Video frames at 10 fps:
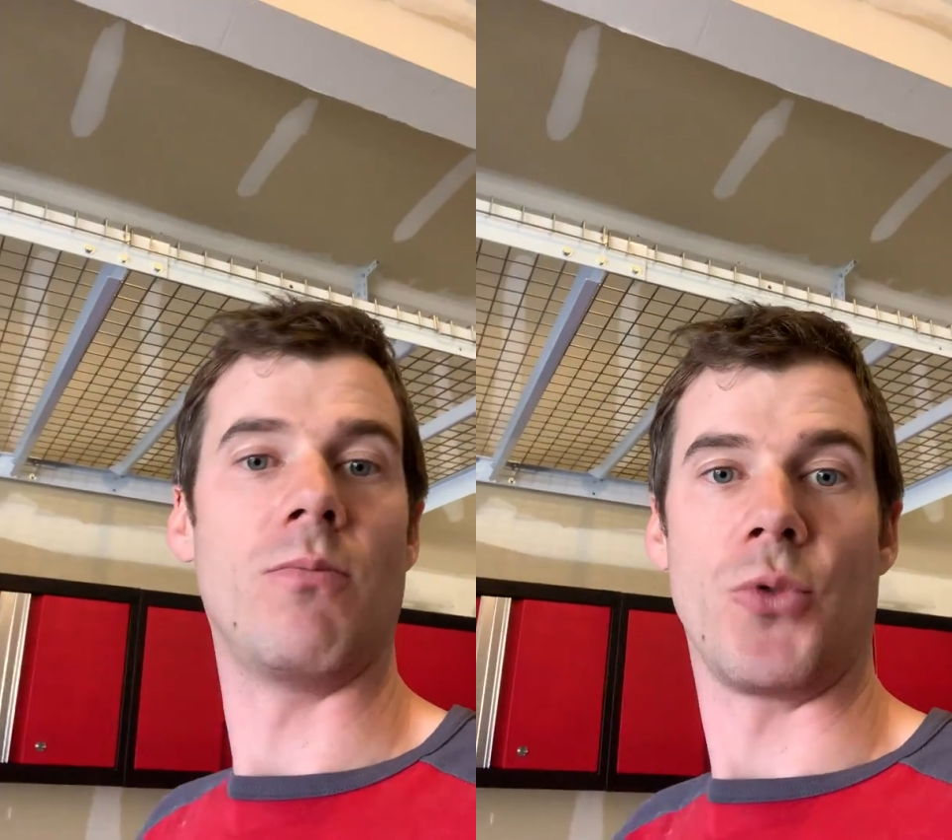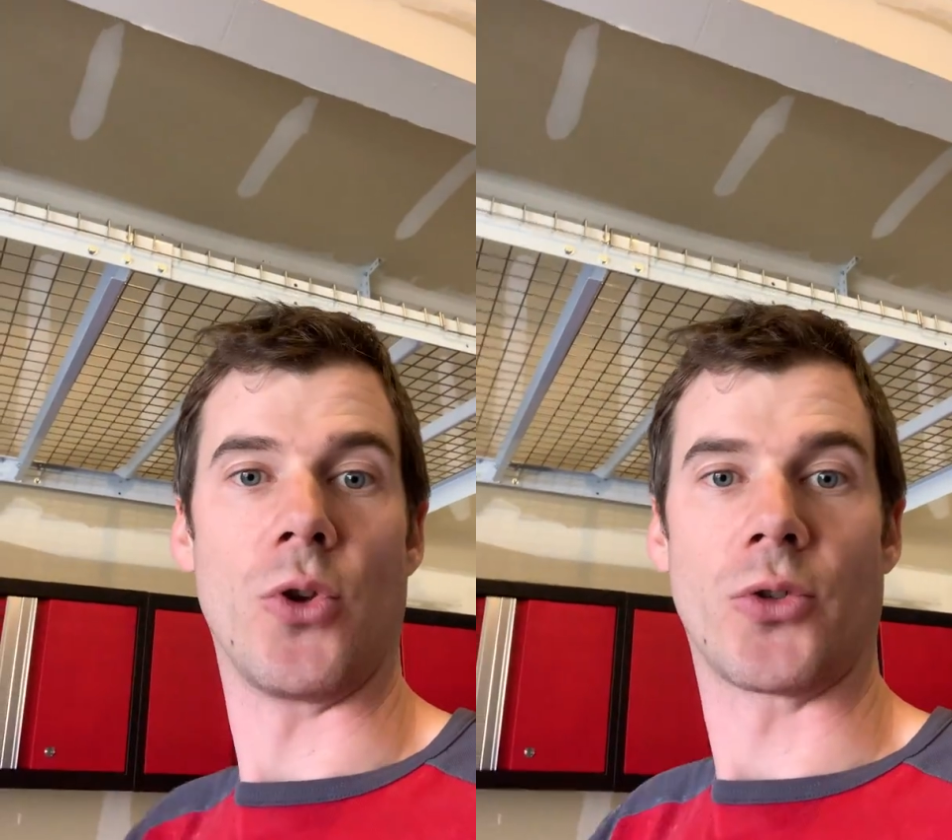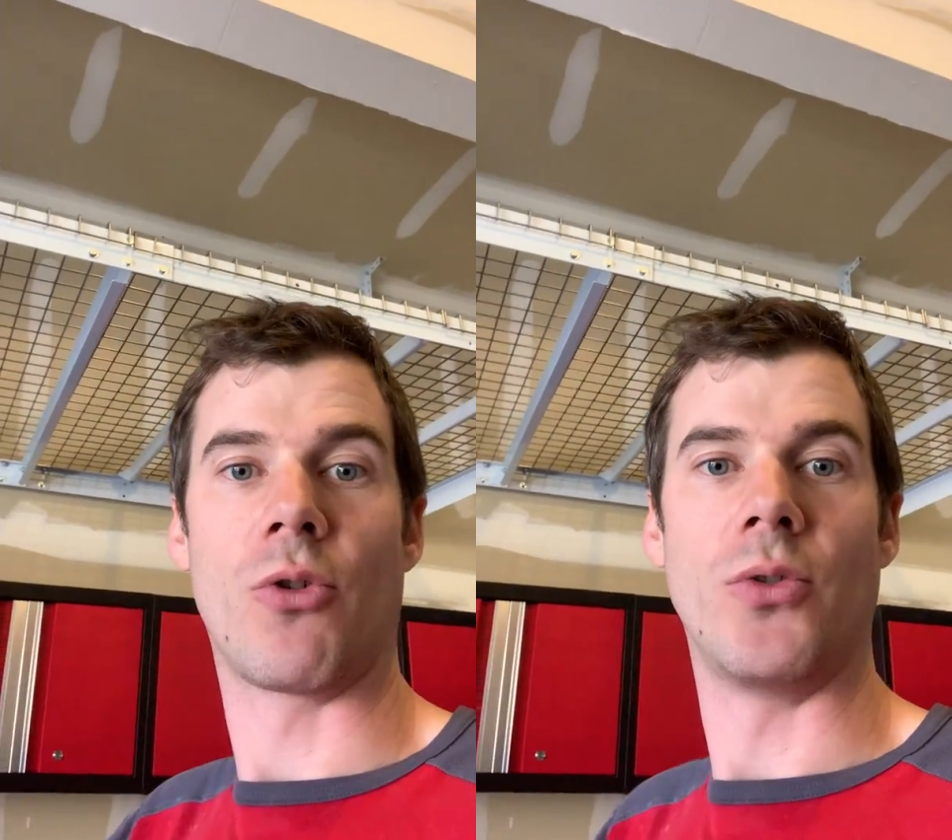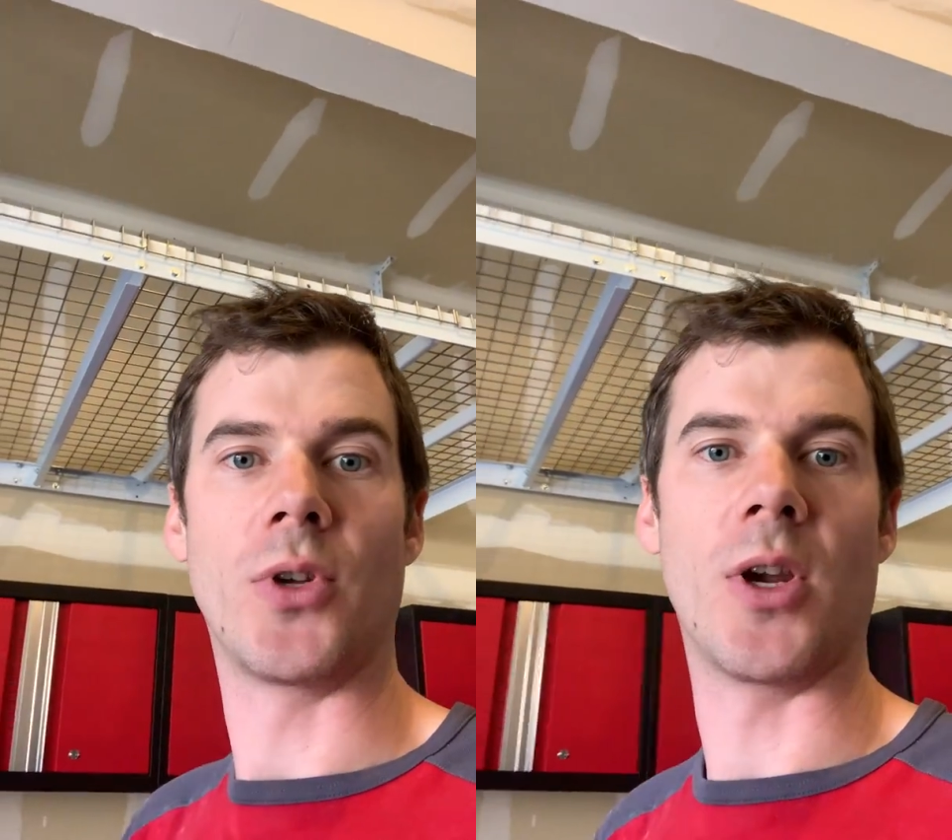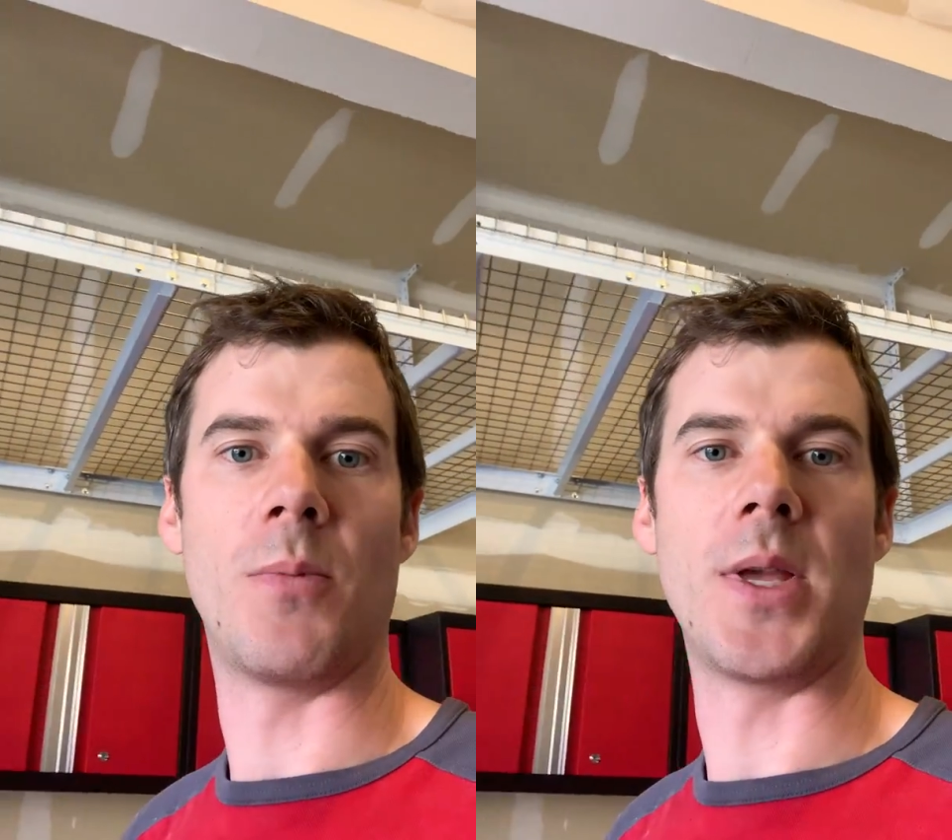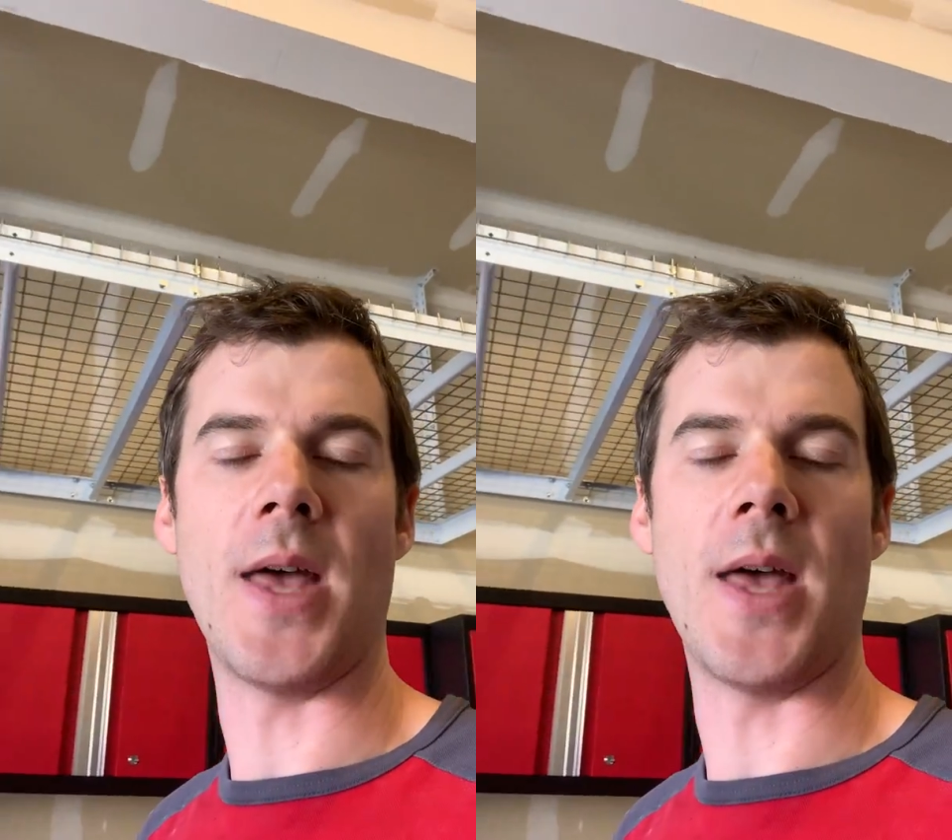your screws are going to be